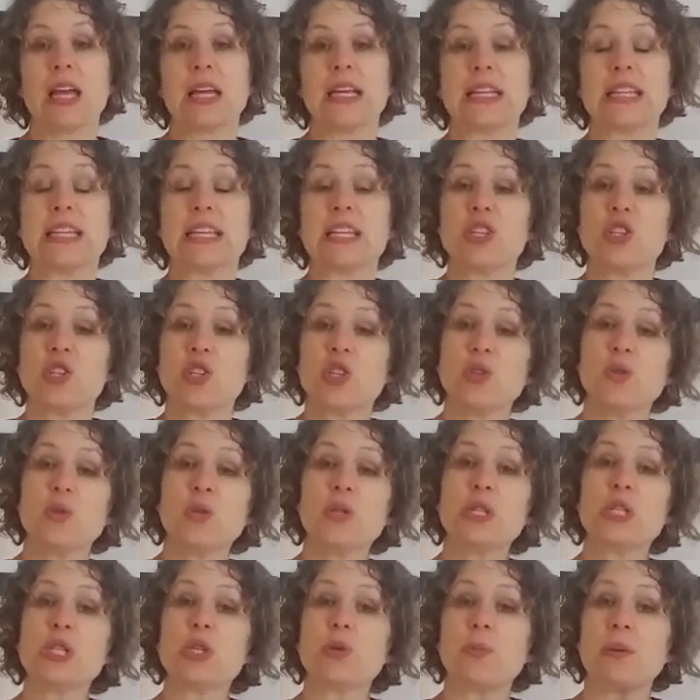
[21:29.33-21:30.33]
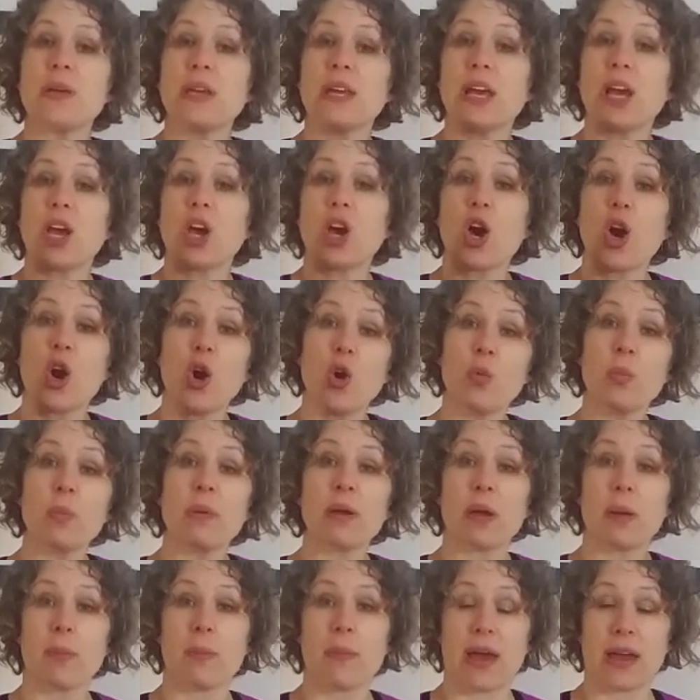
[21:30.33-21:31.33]
These used to be
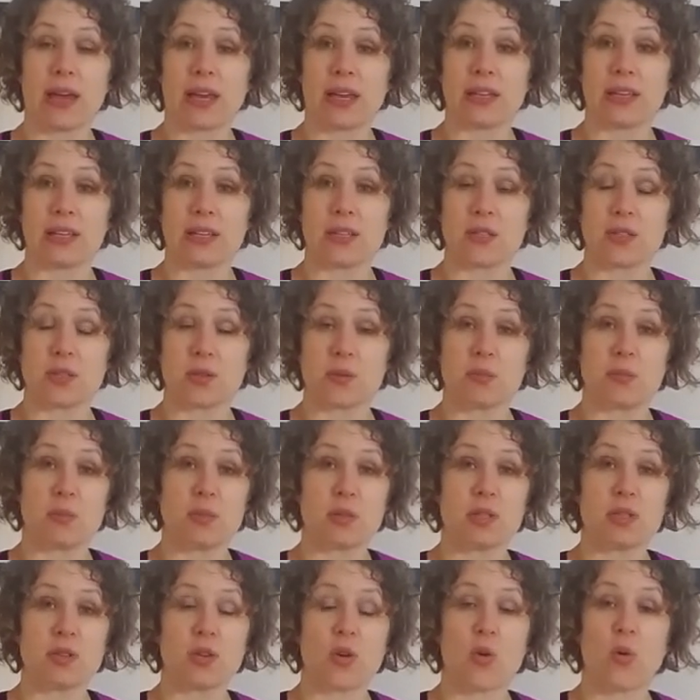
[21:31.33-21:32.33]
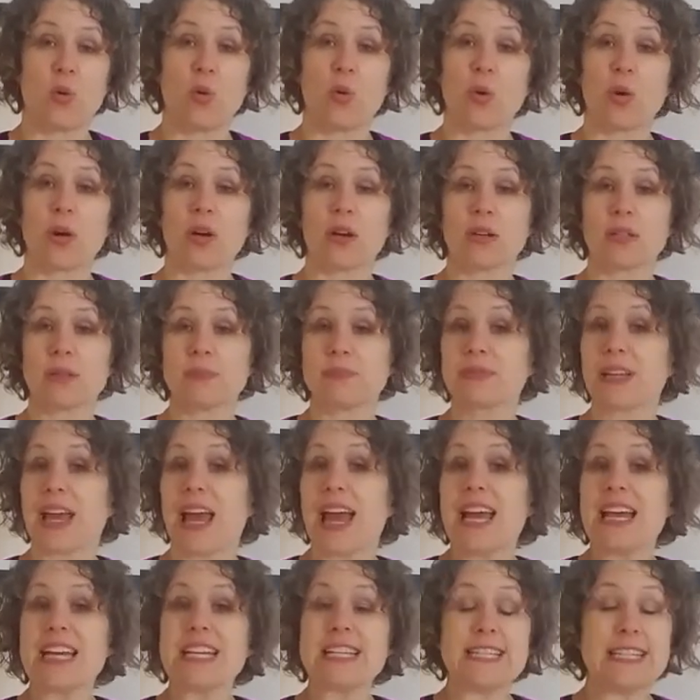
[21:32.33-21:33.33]
coping mechanisms or
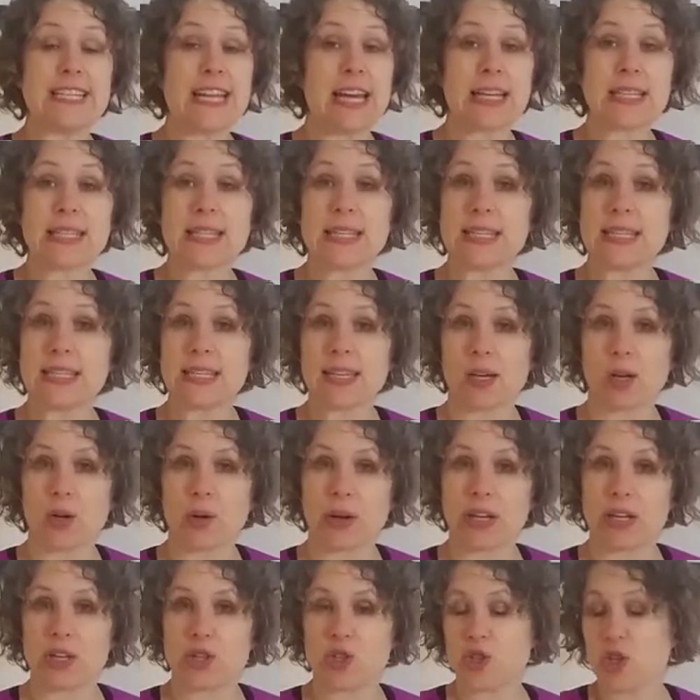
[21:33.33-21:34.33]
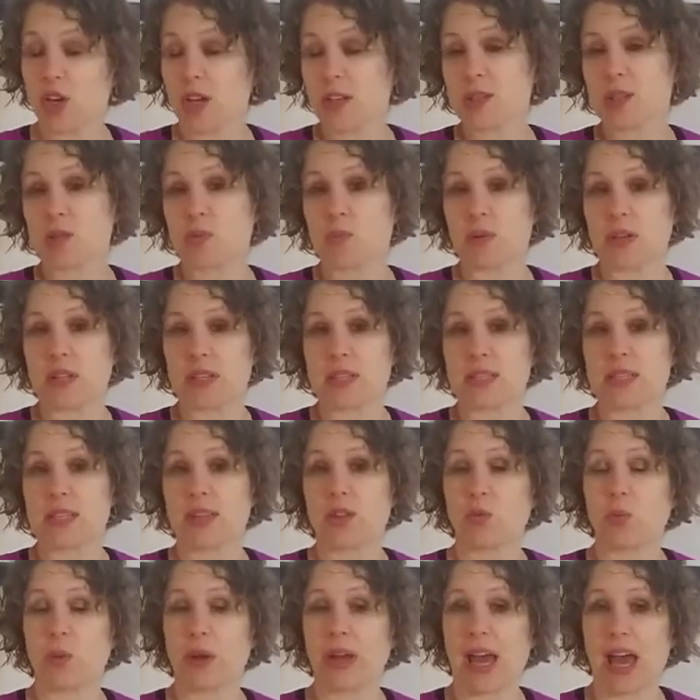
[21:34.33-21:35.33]
necessary adjustments
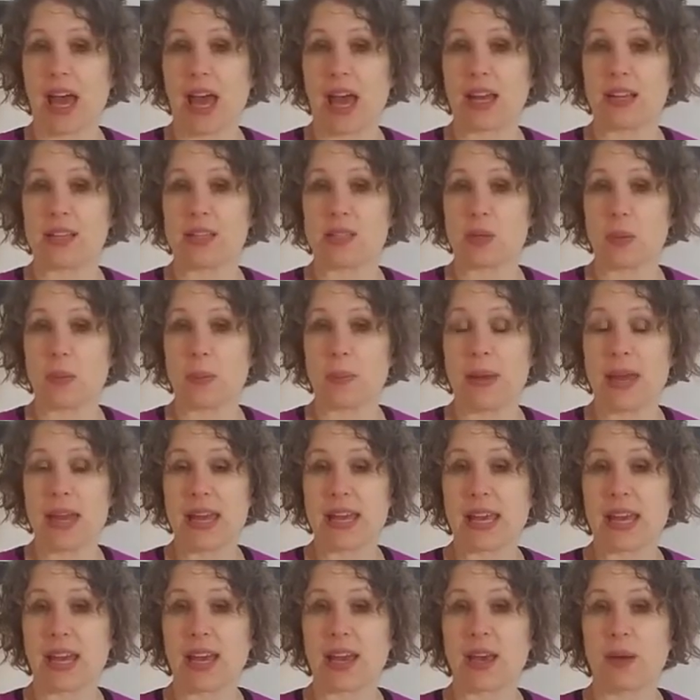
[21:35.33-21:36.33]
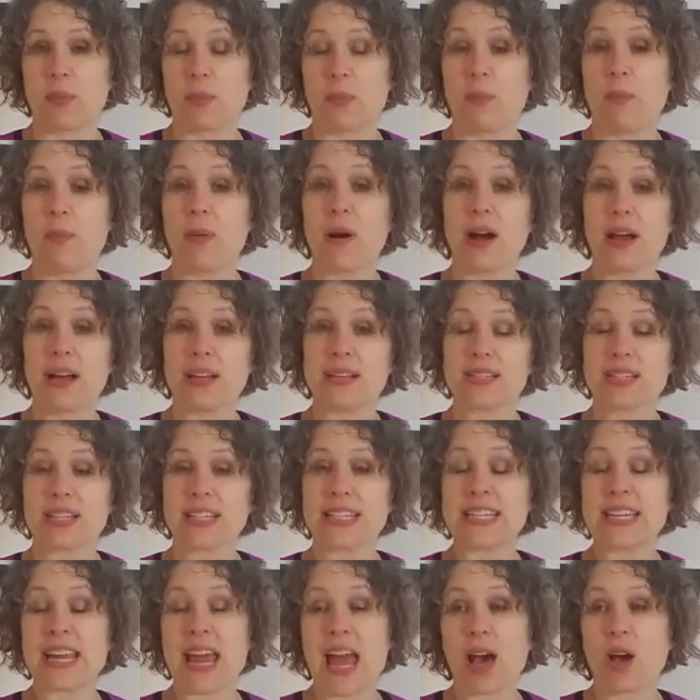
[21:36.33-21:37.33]
that we had to make, but
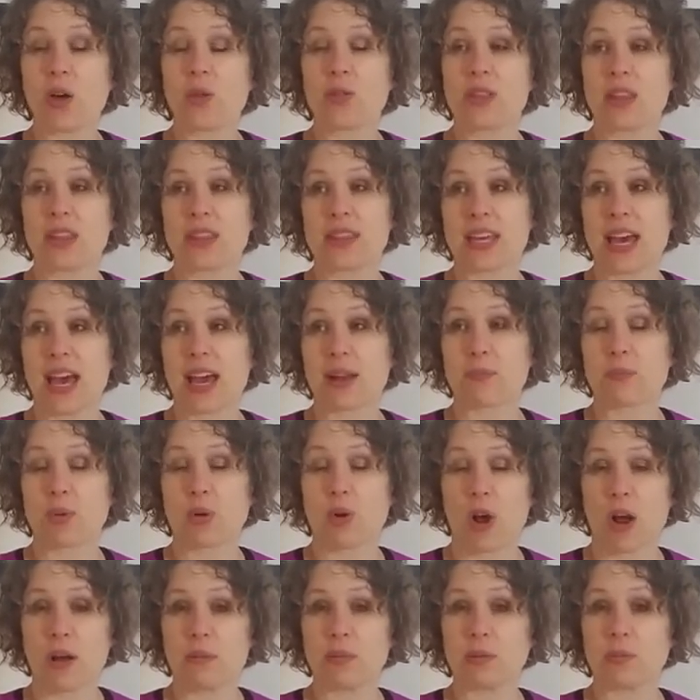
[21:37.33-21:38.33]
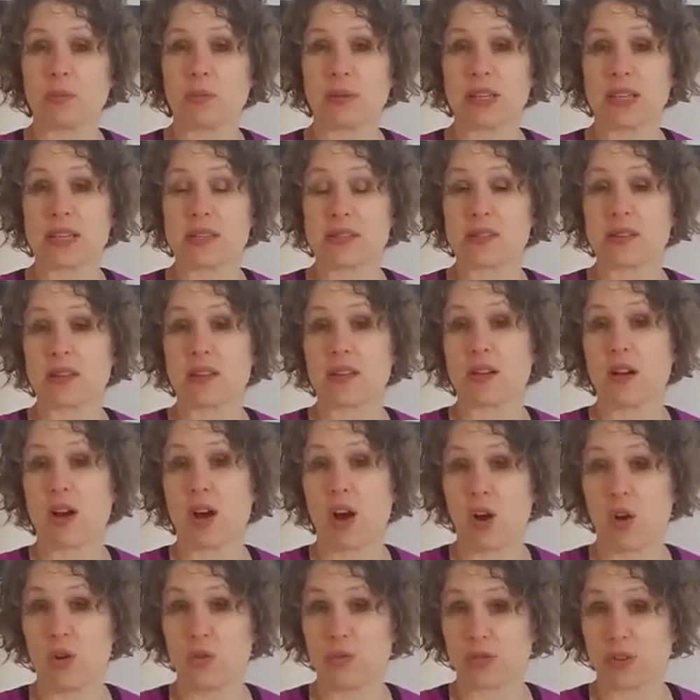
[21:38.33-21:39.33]
now that that problem is
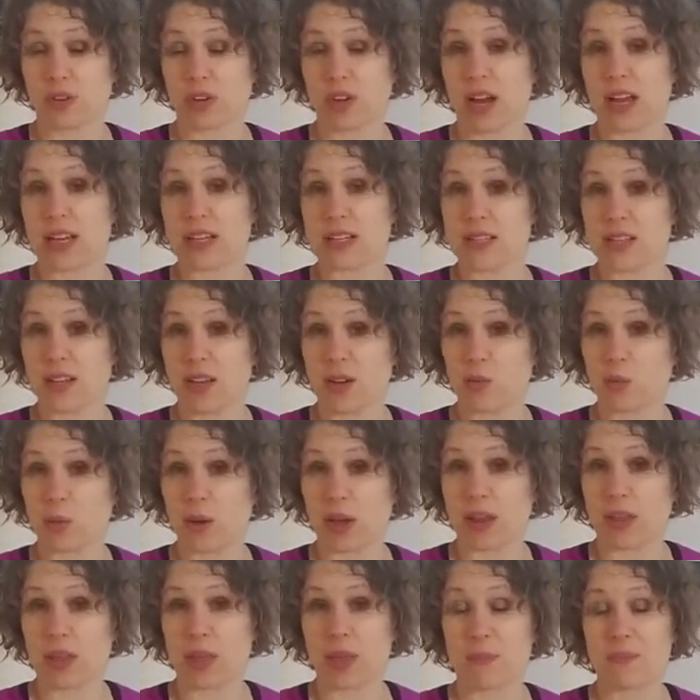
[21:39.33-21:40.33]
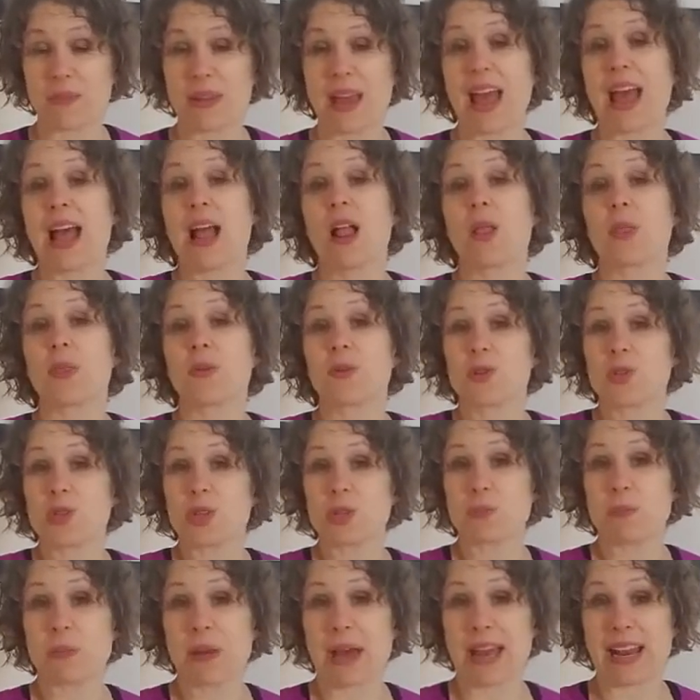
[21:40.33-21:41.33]
over and done with, they're
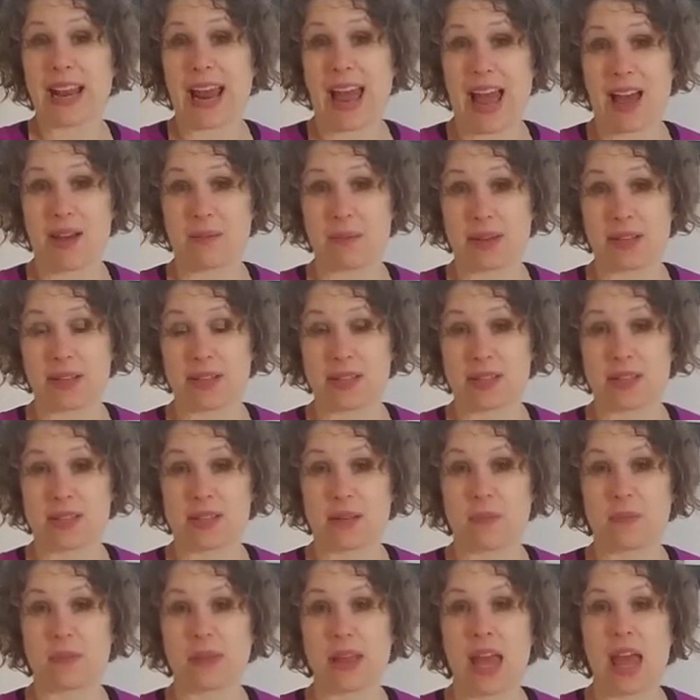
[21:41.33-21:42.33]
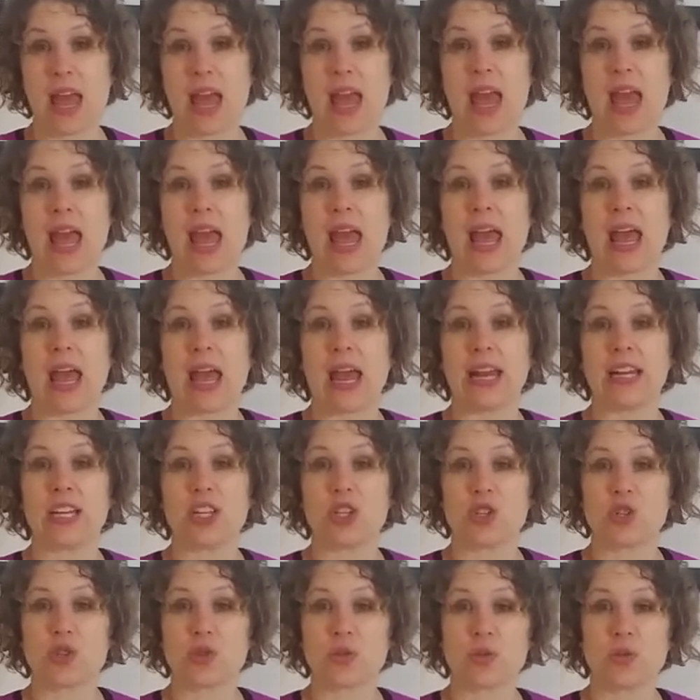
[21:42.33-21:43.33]
just bad habits. And
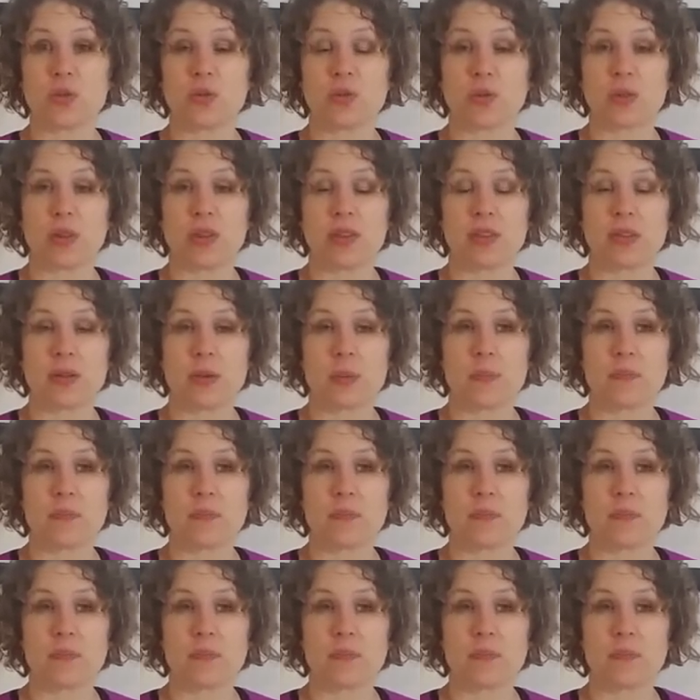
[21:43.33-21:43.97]
in truth,